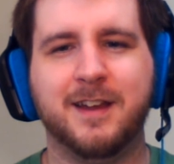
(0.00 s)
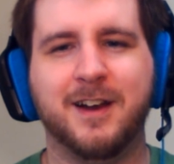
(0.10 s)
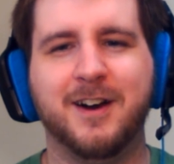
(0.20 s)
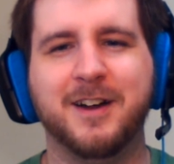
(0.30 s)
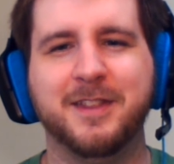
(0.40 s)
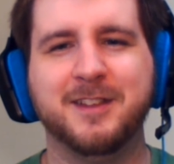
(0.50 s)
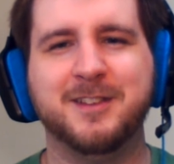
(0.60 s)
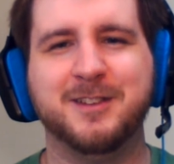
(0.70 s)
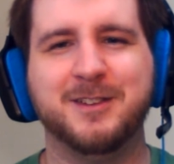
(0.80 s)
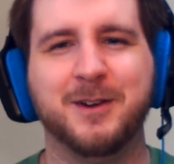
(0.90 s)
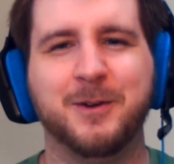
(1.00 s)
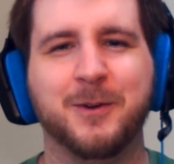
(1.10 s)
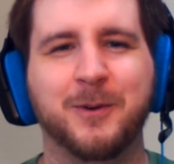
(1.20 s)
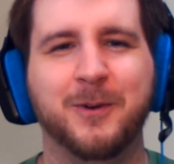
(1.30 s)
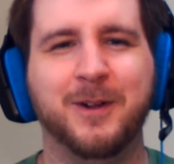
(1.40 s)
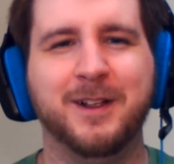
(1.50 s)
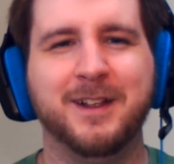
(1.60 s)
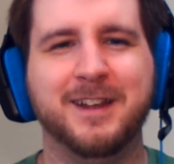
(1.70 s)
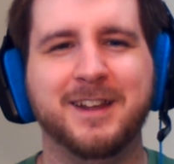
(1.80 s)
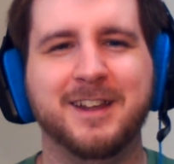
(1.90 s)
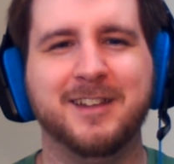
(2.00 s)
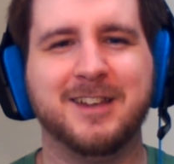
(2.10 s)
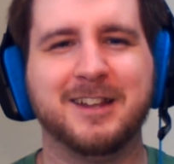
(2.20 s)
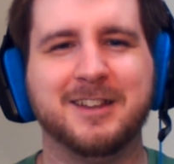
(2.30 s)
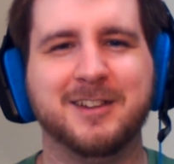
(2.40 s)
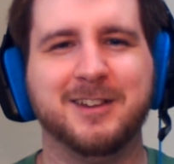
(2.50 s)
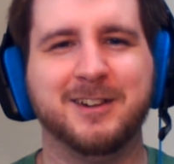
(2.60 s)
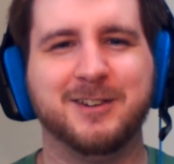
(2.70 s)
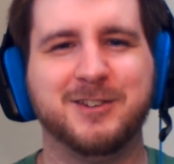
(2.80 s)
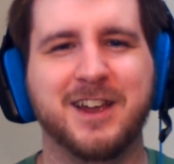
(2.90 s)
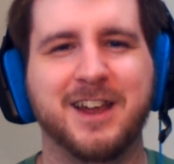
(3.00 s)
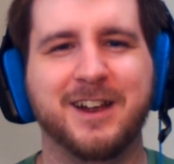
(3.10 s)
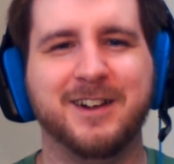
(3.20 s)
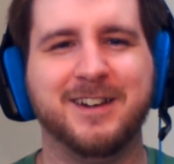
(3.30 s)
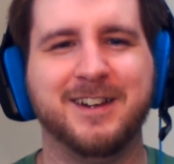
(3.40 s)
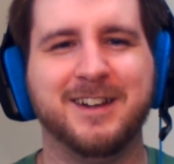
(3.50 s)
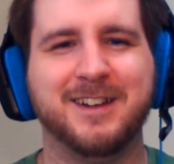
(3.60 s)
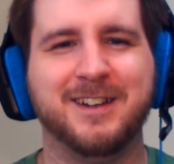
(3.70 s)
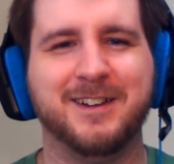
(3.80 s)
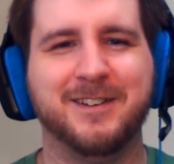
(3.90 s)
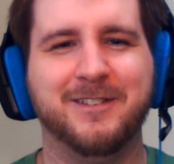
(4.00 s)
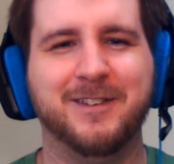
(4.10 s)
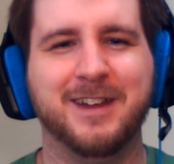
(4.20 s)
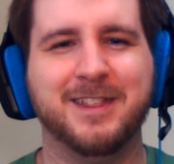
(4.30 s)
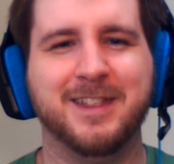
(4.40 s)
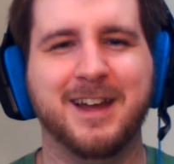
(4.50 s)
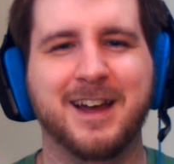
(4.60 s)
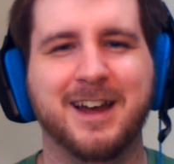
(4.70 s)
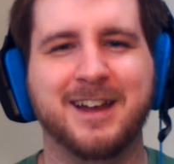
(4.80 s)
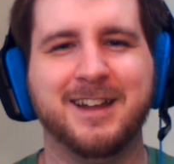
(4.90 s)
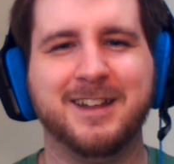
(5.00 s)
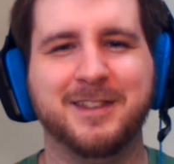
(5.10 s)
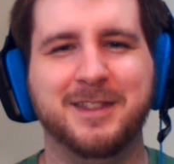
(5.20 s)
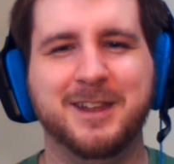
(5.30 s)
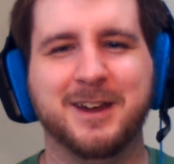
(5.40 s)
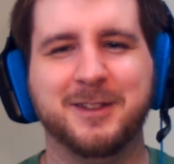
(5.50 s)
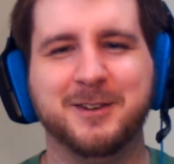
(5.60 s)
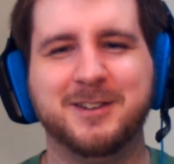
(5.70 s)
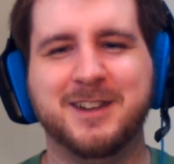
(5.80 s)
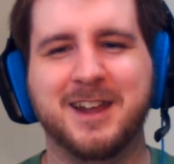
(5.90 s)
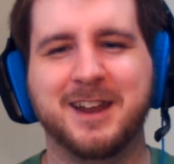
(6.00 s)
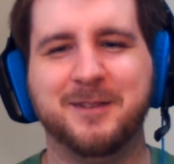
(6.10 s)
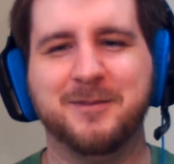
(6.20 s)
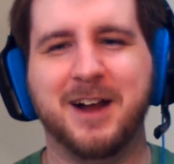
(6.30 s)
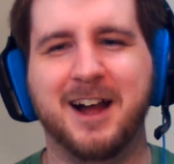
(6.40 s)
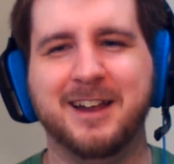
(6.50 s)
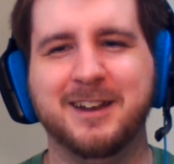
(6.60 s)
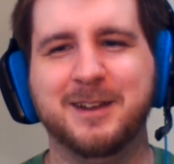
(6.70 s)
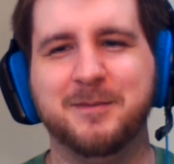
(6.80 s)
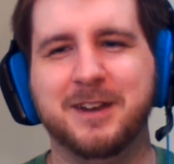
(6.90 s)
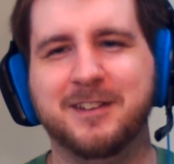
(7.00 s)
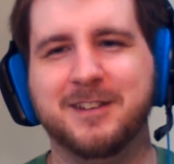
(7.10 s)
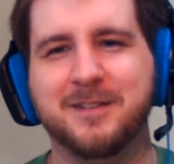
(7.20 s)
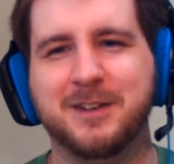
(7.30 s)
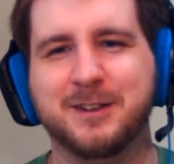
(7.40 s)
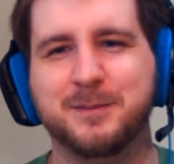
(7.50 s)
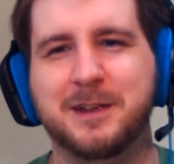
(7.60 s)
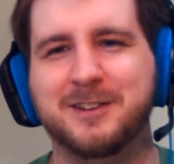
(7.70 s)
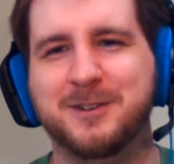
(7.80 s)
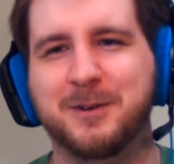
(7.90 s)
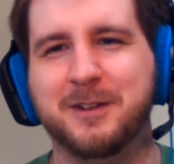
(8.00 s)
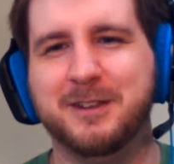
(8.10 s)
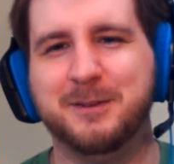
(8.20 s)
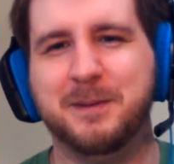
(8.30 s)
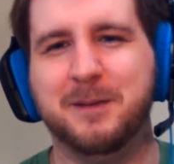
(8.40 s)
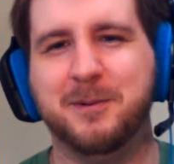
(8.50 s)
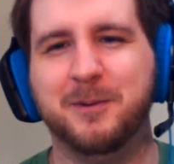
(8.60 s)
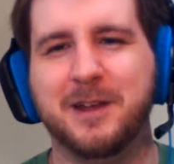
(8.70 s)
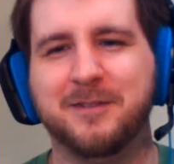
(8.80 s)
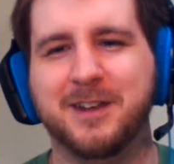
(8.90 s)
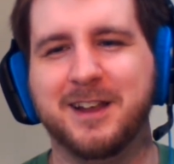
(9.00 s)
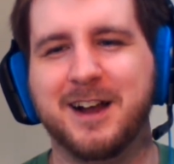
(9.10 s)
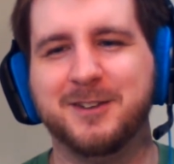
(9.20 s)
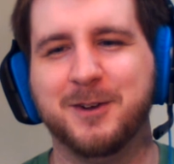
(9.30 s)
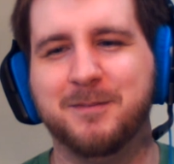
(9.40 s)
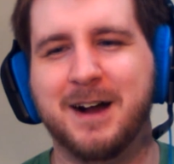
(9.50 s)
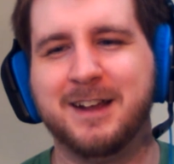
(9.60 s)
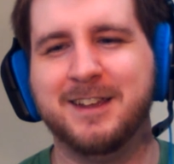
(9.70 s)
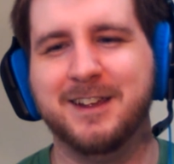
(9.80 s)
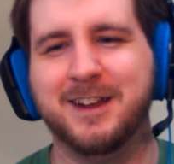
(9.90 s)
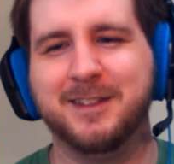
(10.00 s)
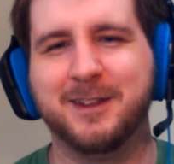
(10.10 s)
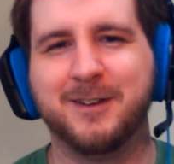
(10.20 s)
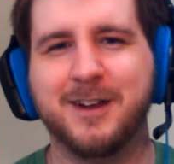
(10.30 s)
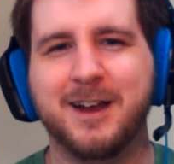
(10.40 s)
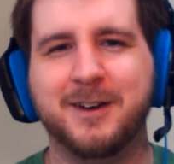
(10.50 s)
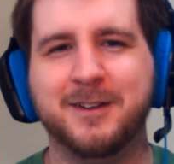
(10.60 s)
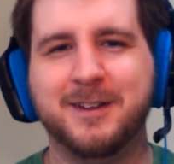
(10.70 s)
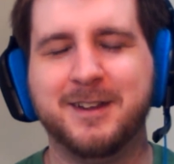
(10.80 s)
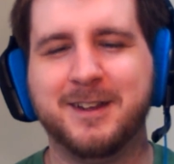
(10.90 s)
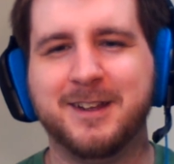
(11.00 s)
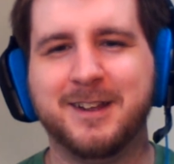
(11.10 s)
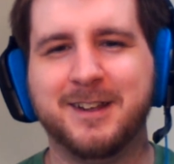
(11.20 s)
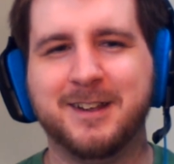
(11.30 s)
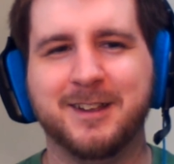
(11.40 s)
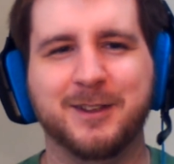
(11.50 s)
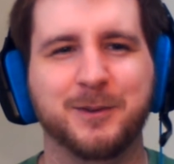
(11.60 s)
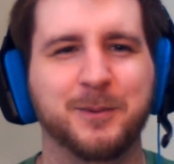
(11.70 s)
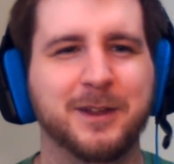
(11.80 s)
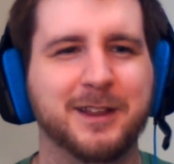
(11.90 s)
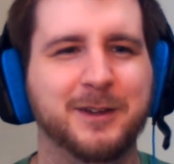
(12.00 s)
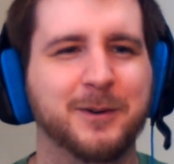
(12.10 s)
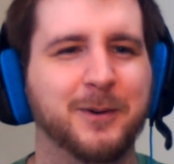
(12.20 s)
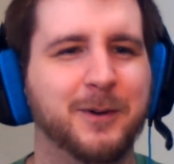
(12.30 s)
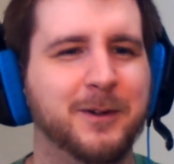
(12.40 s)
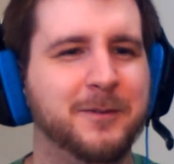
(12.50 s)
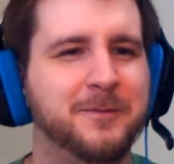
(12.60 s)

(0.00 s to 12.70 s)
Ah, this is so cool. He's got this little chair with the others standing behind him, and he's giving a speech to all these people. We have Gigantomachia in the crowd. It's really cool.